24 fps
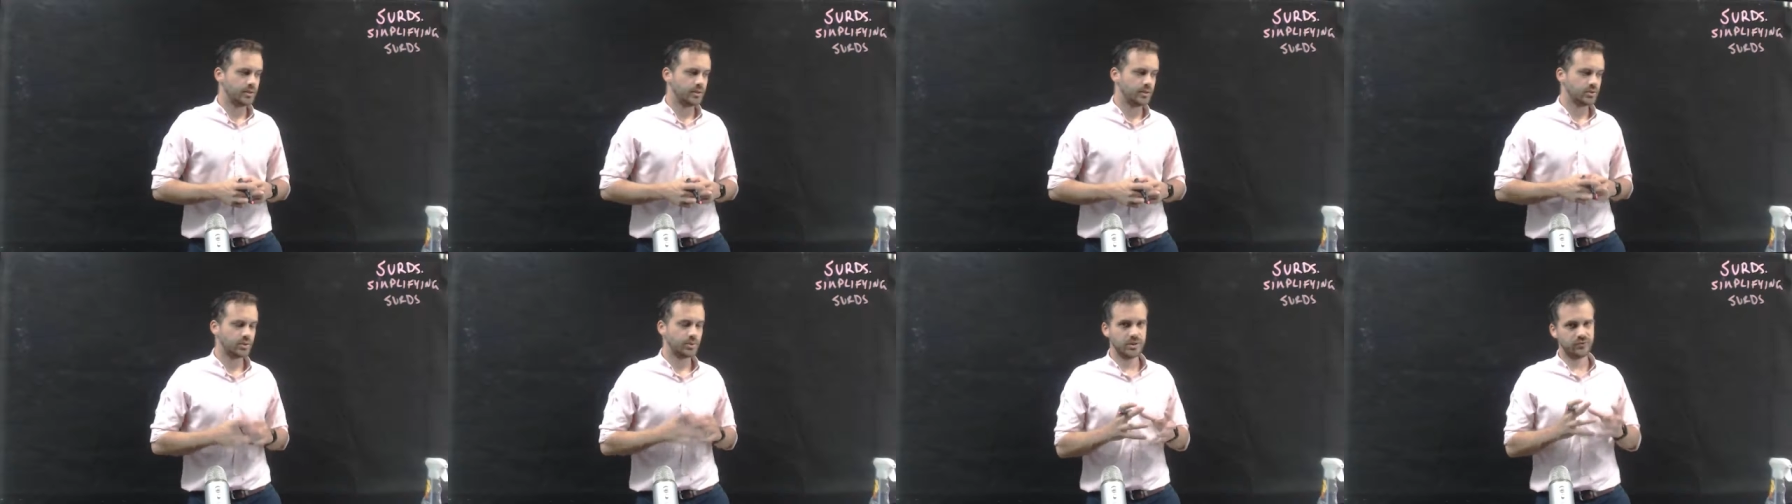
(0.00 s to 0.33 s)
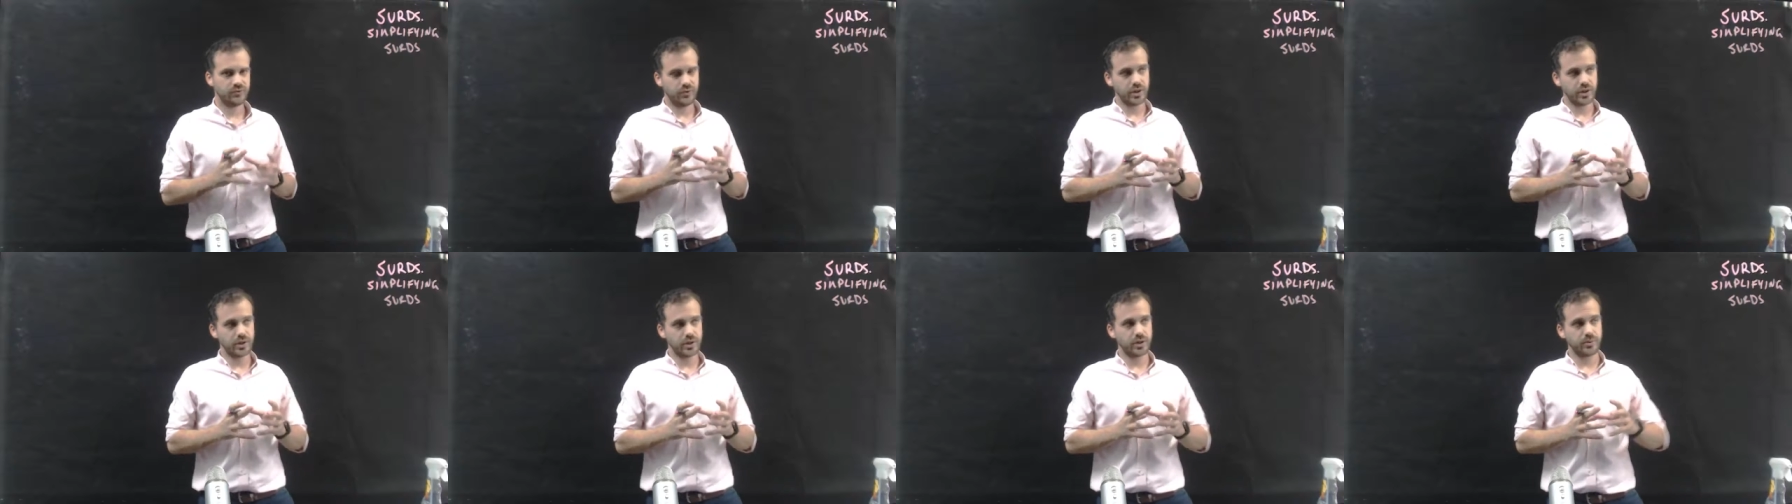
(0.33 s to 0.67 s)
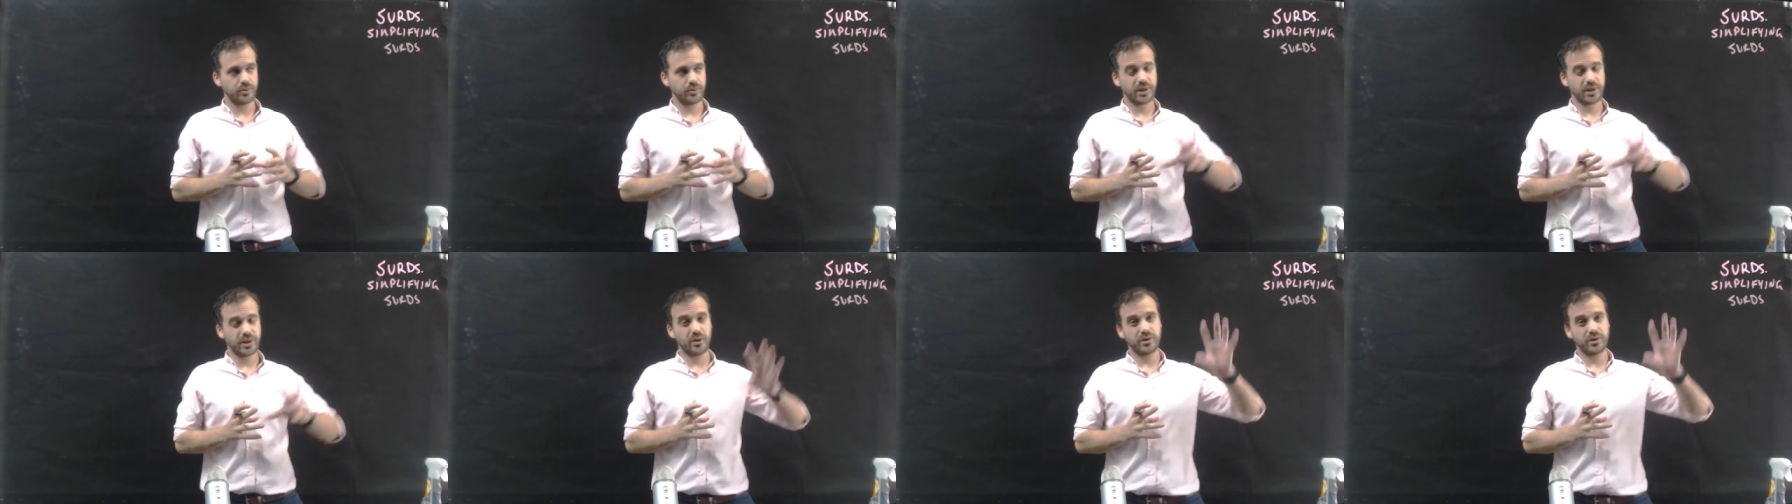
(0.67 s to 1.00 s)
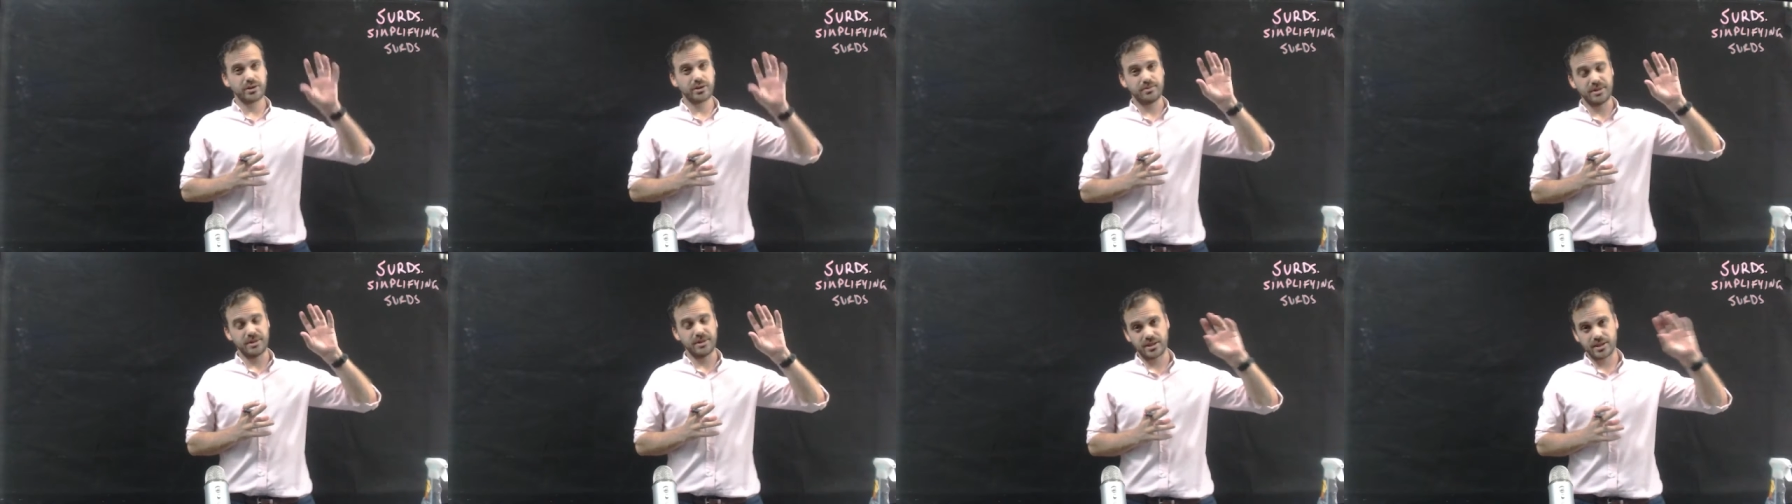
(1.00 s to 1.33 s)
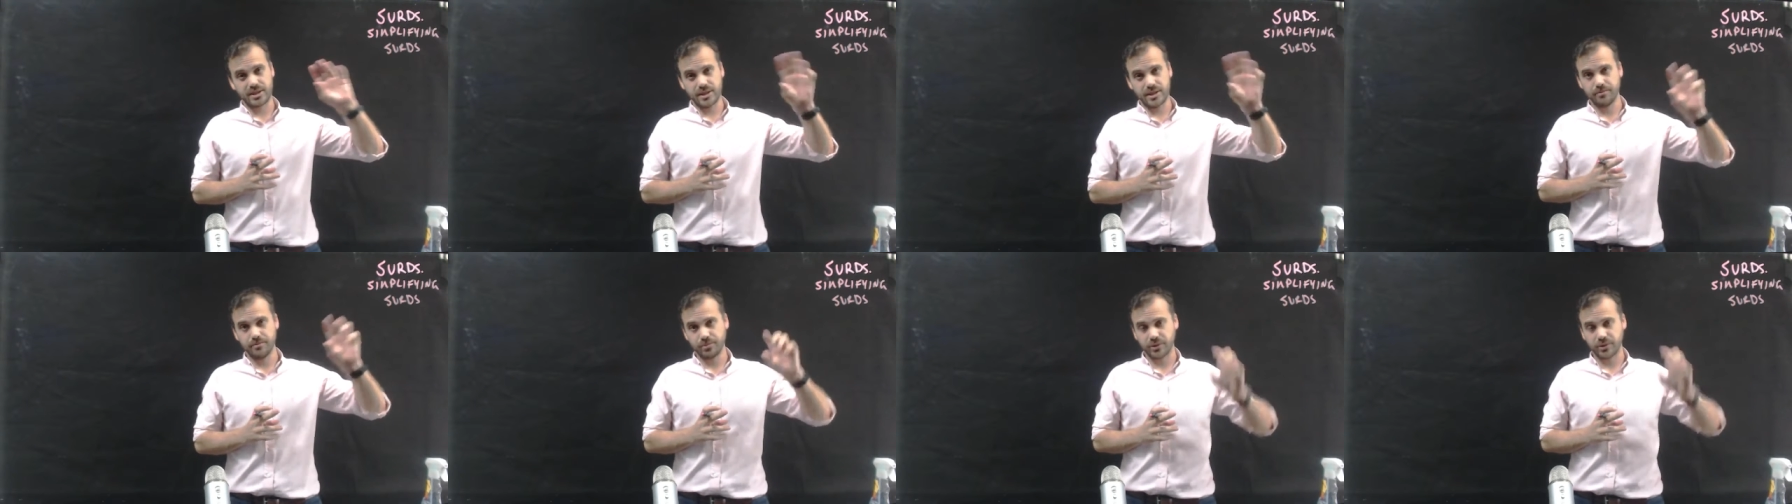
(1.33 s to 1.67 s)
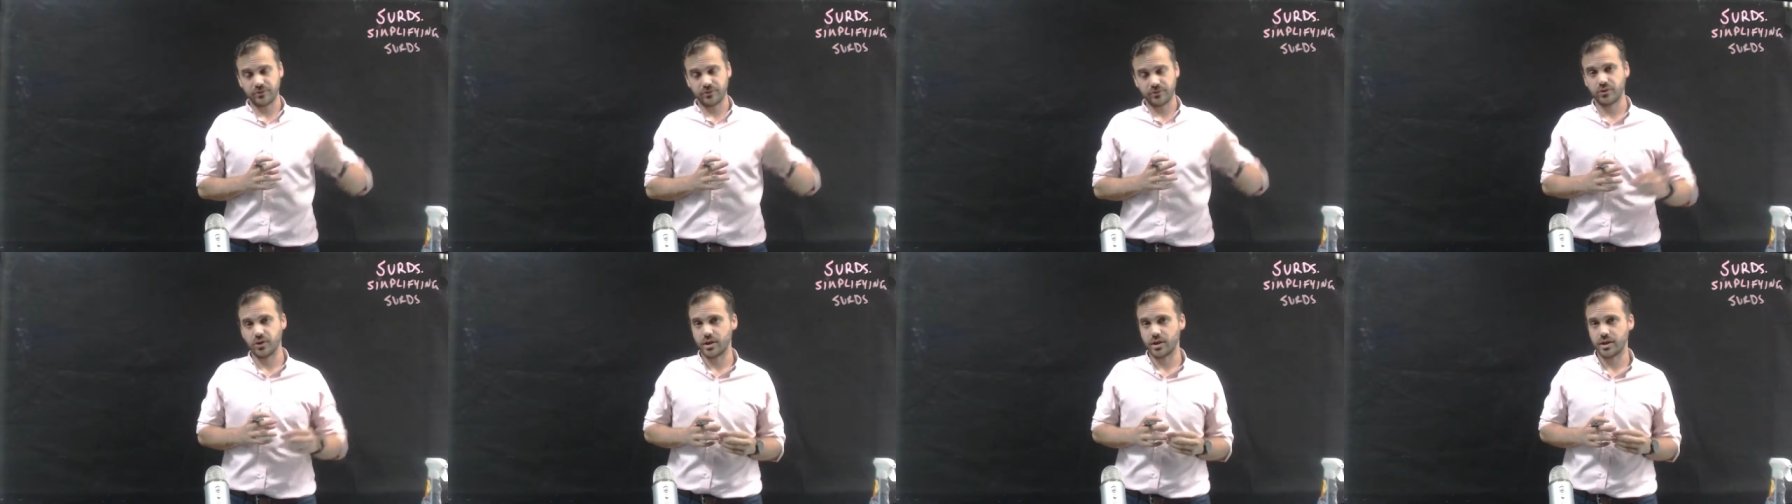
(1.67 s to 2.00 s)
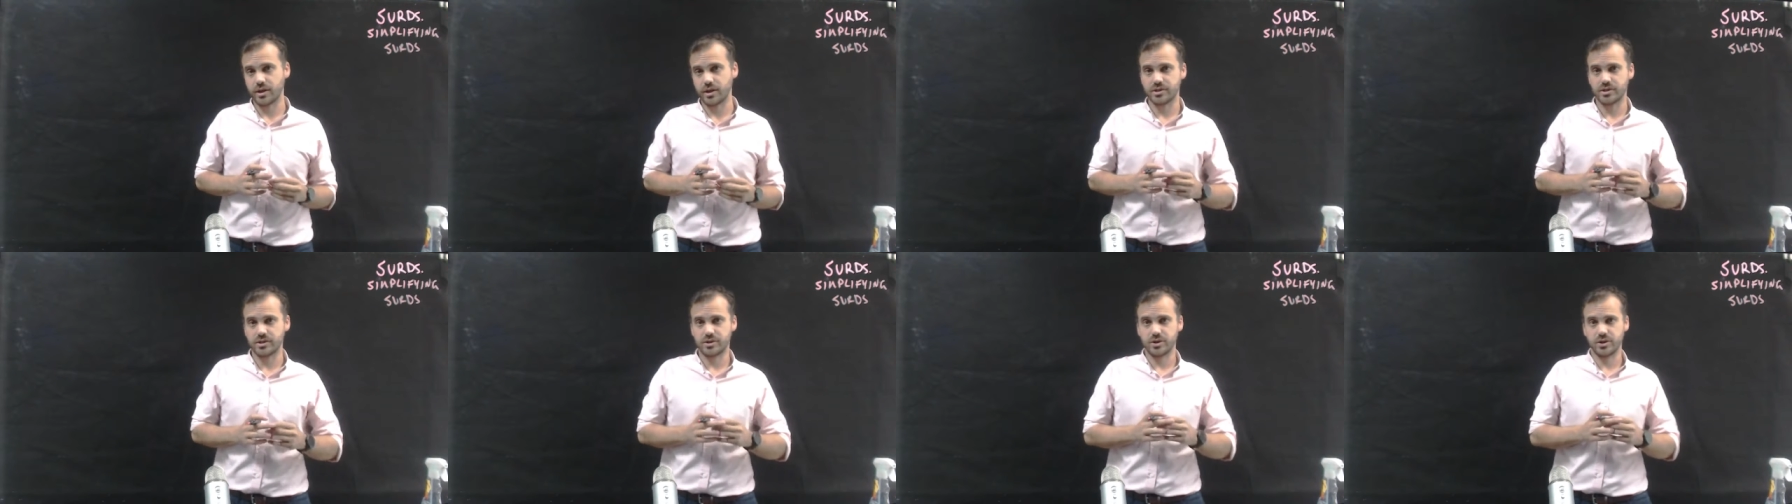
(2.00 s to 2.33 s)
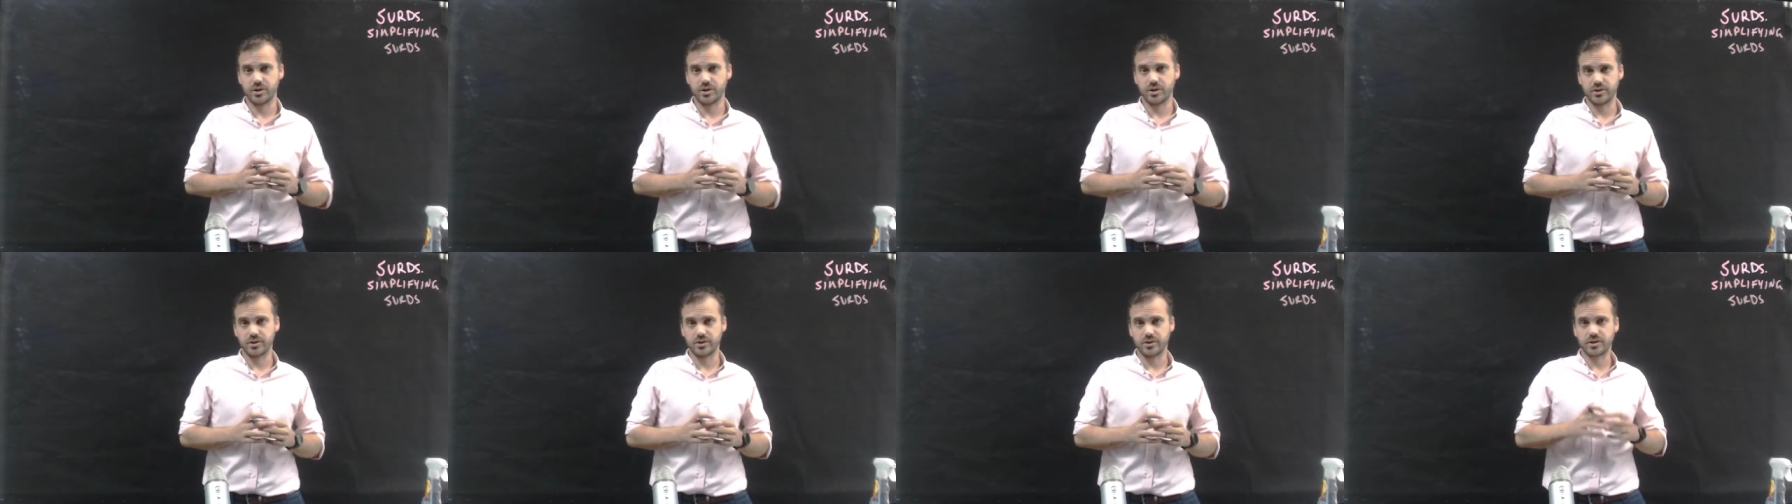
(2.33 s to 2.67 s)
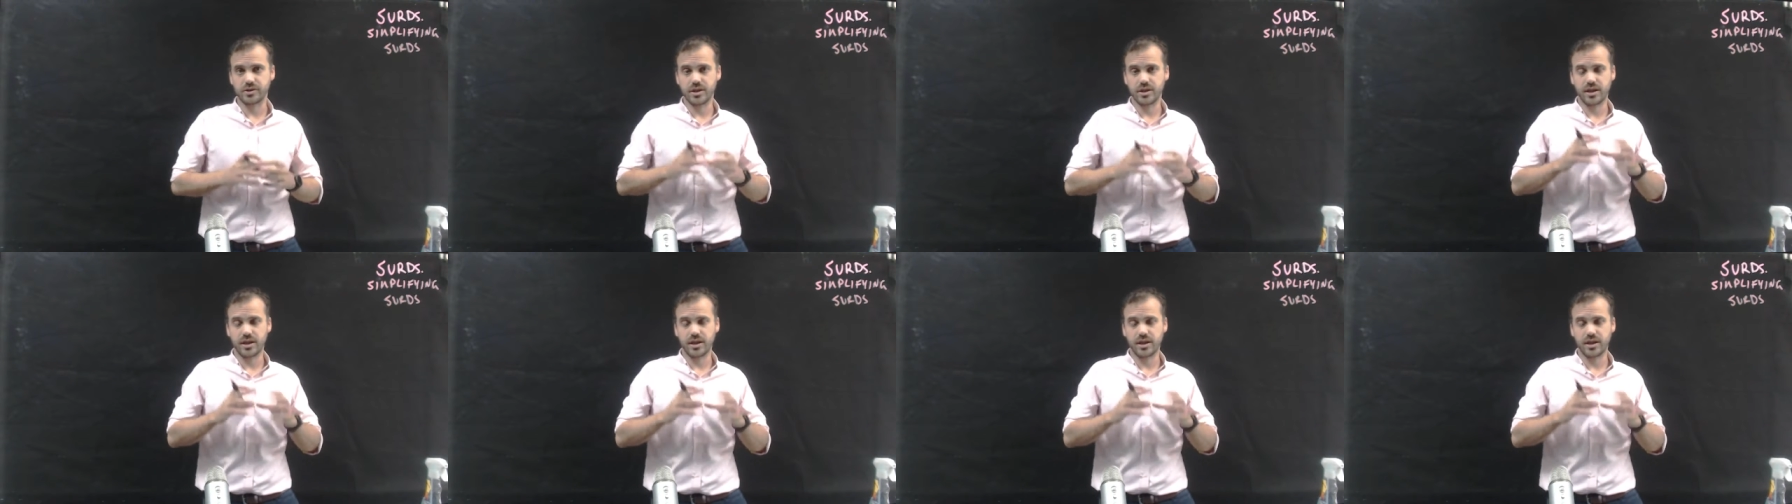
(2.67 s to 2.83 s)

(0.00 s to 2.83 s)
So in this video, we're going to be simplifying surds,